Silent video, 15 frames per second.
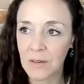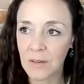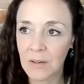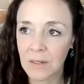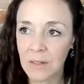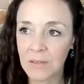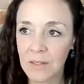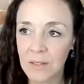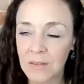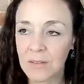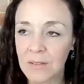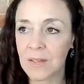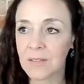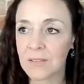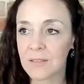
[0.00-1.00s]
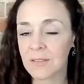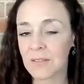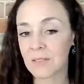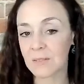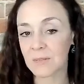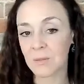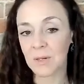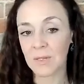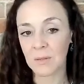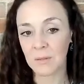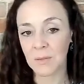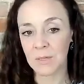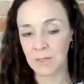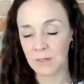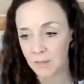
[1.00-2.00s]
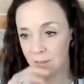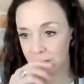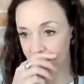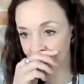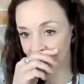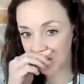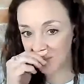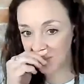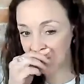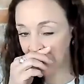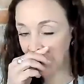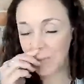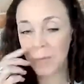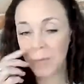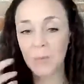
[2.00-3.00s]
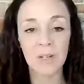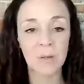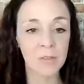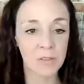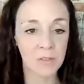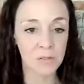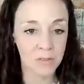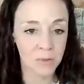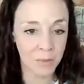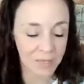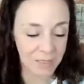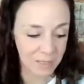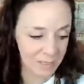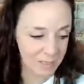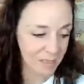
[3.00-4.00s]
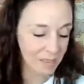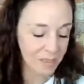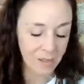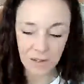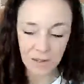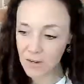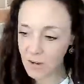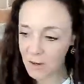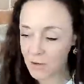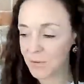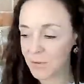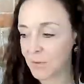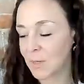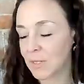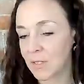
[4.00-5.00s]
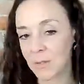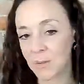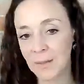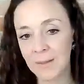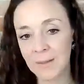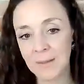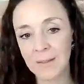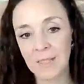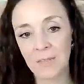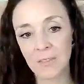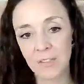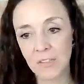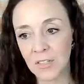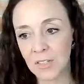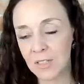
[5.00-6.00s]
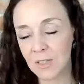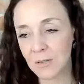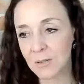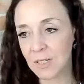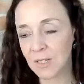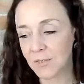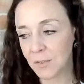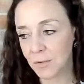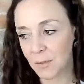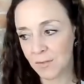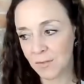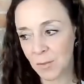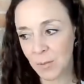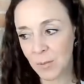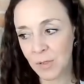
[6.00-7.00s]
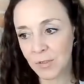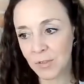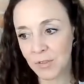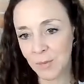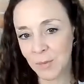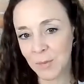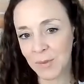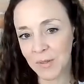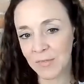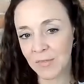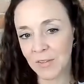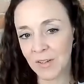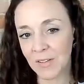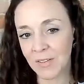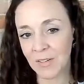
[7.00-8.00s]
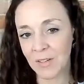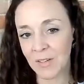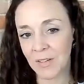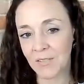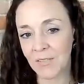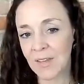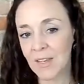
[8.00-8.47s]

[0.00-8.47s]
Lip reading: And I think that that's the way that we grow and develop. And I've been working with children for many years, and I know that when you give a child, if you push them a bit further,